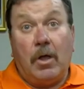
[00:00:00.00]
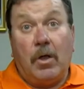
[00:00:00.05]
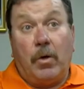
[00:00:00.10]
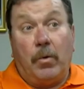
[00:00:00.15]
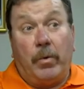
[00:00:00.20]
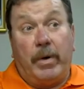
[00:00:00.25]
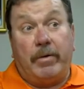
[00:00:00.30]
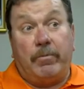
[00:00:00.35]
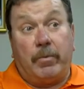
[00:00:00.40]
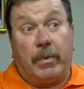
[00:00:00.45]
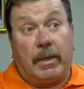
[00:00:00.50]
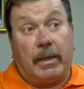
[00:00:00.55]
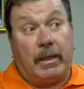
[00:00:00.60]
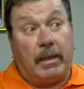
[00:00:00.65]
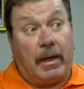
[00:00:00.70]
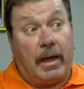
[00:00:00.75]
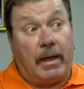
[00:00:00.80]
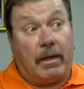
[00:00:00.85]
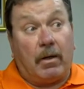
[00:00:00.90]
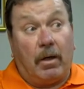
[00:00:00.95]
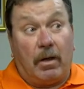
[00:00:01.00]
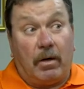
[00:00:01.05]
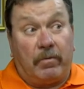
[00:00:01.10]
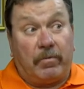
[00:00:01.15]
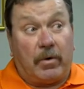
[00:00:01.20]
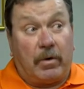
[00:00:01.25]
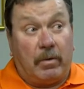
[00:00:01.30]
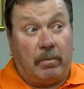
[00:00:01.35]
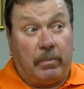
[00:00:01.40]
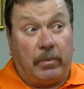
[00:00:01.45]
We'd really like all of
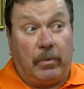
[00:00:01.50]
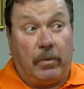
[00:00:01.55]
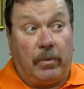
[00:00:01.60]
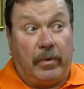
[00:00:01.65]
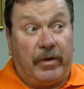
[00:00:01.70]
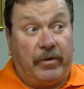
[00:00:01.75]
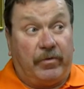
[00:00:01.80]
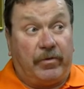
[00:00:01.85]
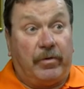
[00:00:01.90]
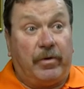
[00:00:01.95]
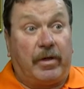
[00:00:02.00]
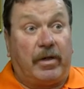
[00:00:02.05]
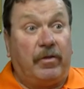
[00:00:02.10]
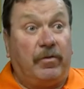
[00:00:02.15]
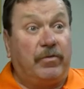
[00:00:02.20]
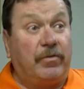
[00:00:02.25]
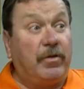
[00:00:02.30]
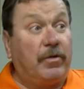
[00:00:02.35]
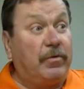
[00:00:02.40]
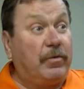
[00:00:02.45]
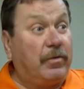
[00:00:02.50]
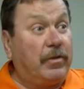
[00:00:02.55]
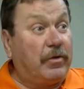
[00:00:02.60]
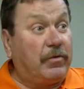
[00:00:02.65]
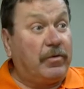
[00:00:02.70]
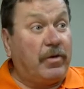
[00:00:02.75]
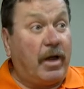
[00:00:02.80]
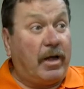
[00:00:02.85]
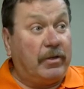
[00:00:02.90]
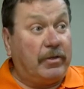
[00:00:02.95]
our employees to consider
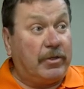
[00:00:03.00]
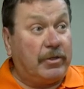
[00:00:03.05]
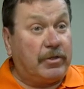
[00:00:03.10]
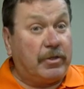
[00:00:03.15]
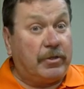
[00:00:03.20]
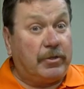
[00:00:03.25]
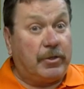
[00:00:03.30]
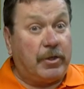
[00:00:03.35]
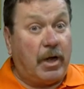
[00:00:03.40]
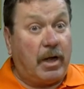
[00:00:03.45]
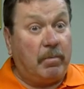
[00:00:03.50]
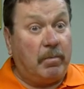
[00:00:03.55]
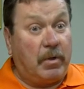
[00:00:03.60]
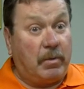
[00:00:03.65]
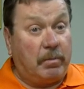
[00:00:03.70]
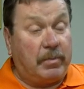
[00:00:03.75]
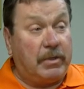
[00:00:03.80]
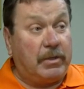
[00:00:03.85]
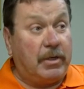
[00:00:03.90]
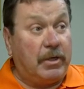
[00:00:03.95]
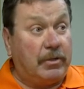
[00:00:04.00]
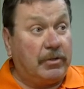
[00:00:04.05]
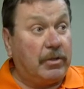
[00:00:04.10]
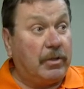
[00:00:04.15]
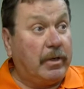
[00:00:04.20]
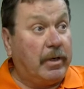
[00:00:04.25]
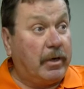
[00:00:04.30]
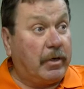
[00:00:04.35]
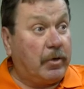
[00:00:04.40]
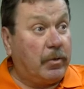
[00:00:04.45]
this not just a job, but
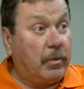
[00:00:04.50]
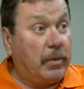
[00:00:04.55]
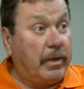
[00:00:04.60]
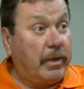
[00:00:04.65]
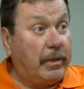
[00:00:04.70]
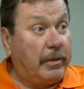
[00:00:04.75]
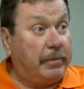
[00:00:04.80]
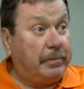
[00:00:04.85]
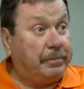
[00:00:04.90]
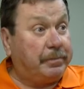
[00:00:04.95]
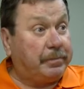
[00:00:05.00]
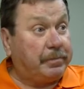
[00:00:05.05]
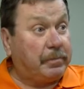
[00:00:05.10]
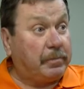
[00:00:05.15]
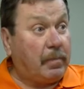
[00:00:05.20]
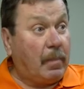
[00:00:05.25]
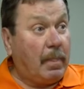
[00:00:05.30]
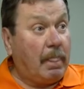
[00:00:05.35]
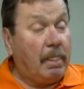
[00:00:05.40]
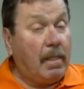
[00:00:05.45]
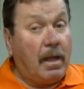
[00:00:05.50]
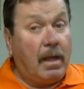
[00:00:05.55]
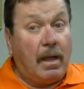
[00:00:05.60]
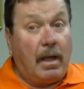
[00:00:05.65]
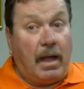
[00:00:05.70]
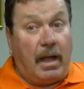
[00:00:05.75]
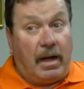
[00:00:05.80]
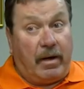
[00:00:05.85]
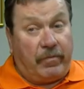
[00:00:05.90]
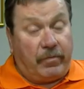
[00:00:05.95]
potentially a career.
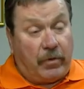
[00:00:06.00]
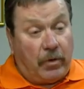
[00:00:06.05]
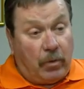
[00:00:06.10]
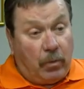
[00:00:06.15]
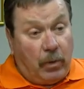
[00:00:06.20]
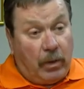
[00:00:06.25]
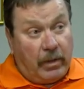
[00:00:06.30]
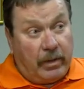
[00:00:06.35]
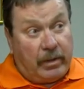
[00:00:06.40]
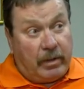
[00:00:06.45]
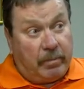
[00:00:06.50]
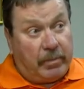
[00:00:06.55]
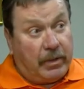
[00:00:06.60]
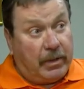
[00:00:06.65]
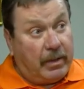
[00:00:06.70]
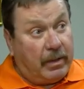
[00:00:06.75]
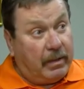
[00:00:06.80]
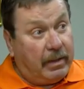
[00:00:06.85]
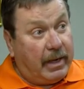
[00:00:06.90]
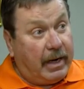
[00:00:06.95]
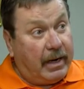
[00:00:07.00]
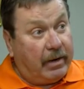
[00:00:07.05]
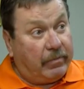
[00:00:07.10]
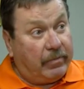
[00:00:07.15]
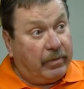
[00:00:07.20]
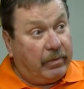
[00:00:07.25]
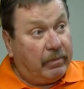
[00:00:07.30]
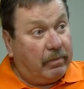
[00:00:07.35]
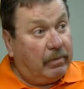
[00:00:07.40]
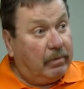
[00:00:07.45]
And if they're willing to put in the
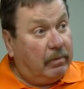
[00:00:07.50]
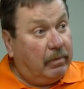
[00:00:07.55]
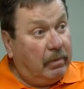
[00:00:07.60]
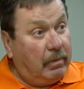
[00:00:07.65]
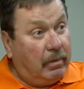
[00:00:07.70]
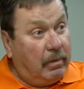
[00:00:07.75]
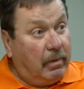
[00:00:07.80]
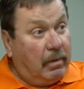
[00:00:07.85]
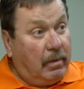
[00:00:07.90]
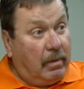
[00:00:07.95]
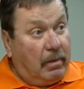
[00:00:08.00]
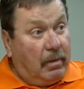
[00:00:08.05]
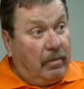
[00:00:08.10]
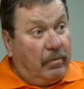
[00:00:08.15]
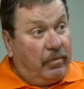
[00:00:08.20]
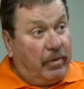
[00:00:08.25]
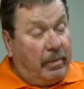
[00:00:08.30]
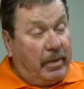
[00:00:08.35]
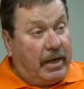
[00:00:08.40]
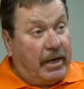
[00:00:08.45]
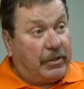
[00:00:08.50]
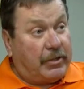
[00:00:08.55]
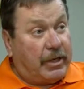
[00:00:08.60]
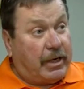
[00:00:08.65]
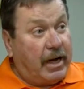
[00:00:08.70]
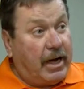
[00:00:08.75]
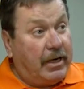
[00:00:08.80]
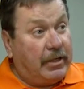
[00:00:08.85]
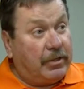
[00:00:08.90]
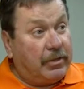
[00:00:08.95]
effort from an
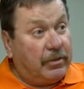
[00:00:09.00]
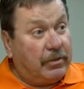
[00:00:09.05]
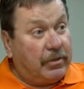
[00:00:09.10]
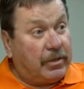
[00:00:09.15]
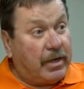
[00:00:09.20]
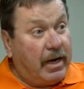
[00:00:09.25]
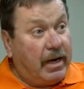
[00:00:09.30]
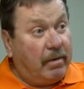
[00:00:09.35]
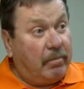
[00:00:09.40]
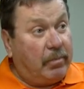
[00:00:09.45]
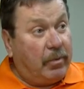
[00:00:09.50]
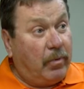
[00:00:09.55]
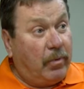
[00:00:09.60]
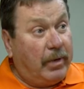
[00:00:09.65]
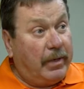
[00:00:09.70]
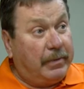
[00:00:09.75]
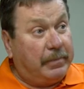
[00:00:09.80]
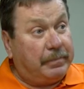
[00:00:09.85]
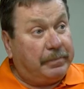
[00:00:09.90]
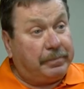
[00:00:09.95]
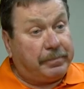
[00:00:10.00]
educational standpoint